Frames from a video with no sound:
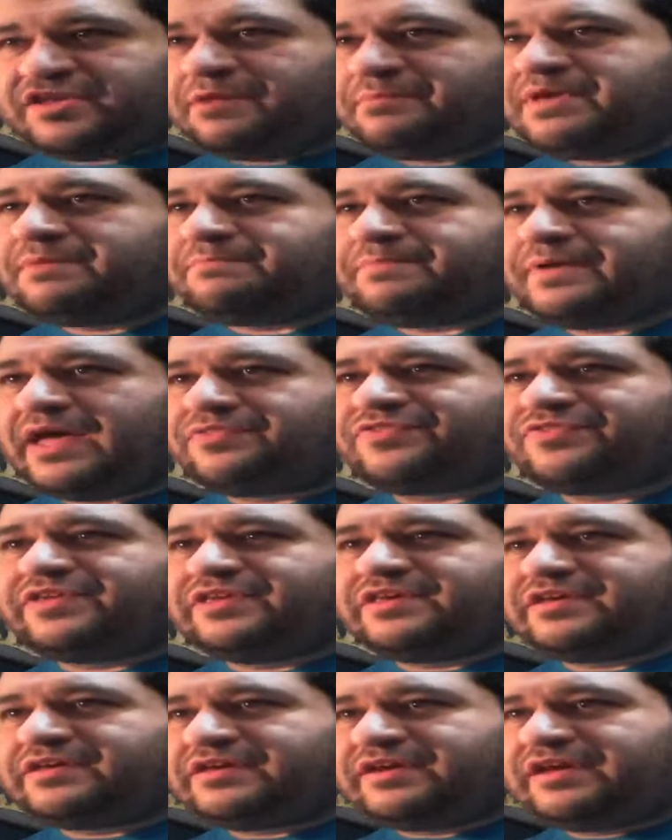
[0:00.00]
tell me about
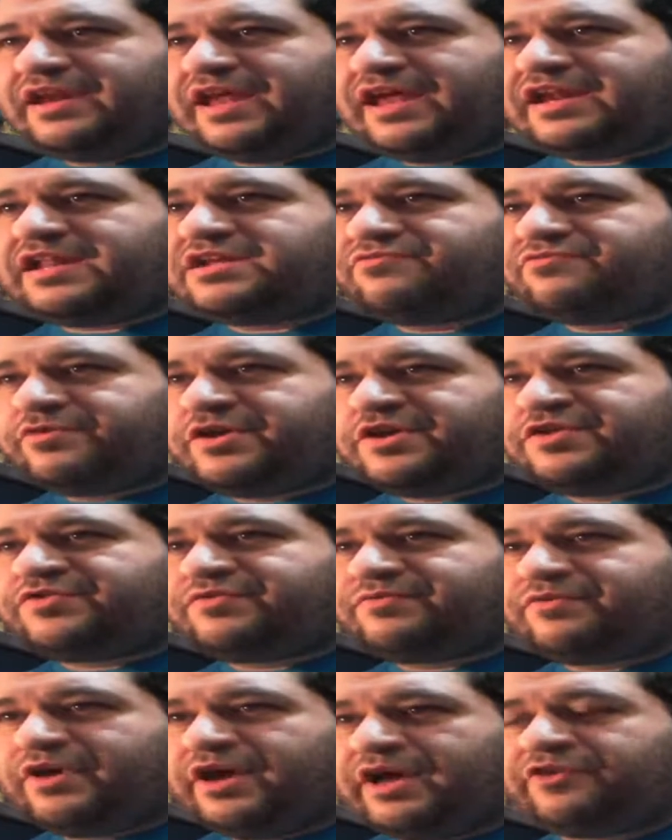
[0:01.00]
the Canadian
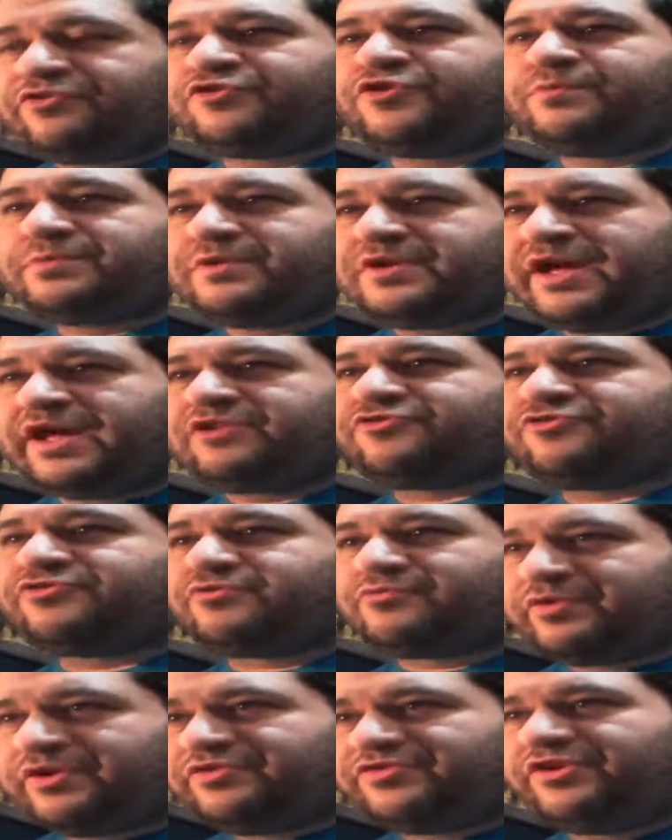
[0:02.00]

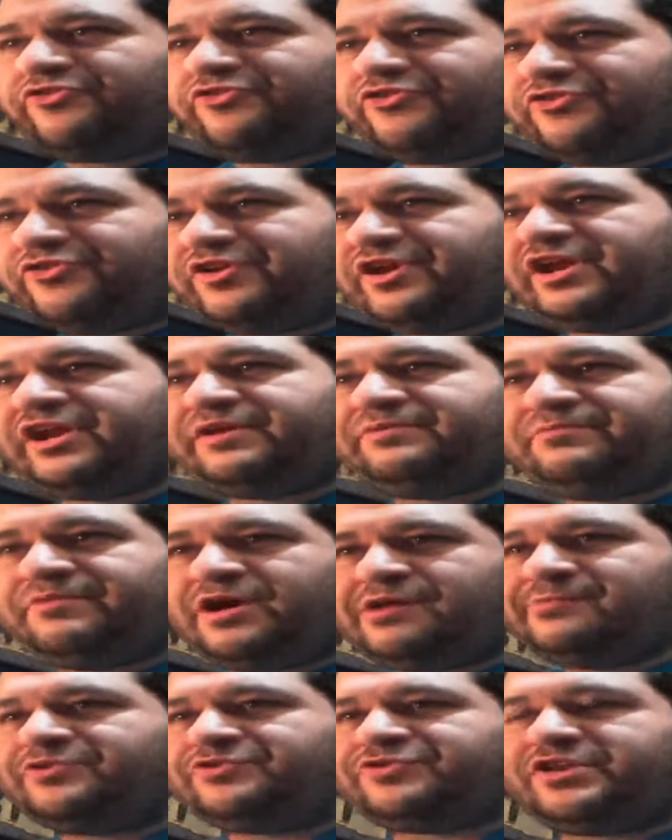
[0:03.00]
Supernatural Research Society.
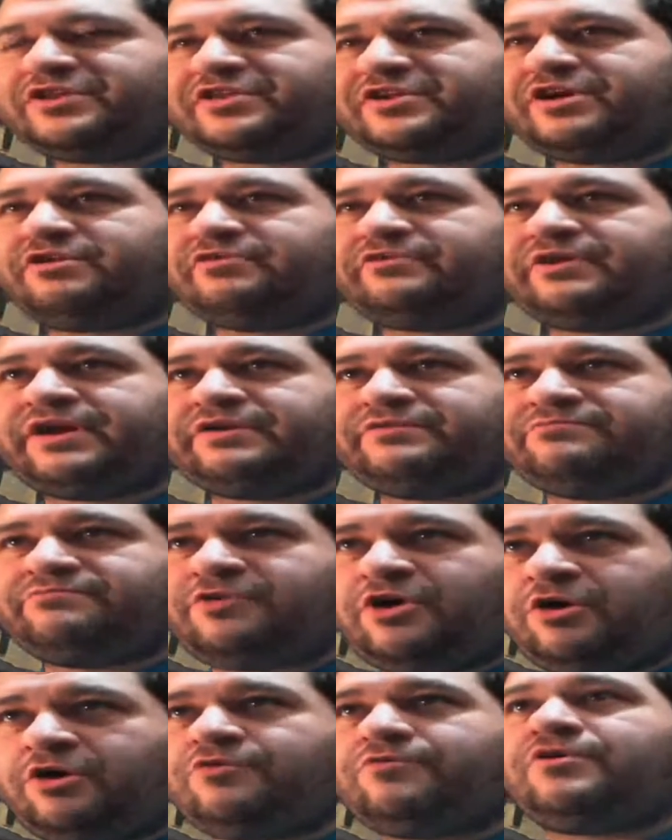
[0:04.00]
I almost got that all right,
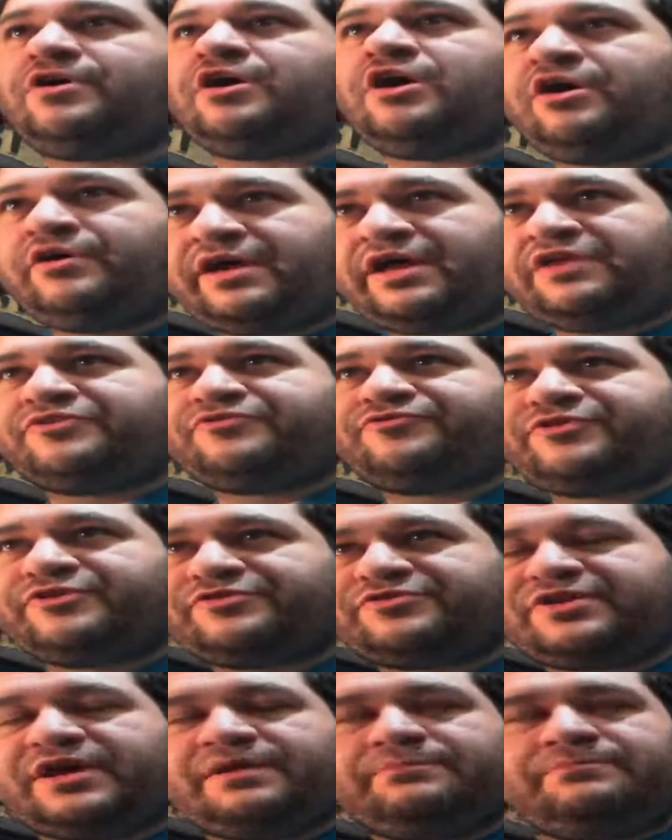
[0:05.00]
all out the
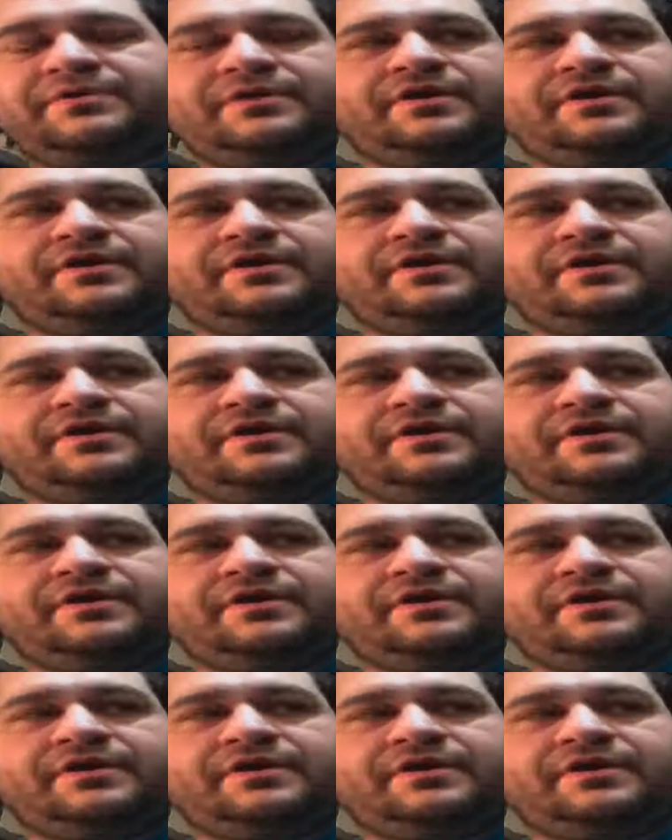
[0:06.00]
first time.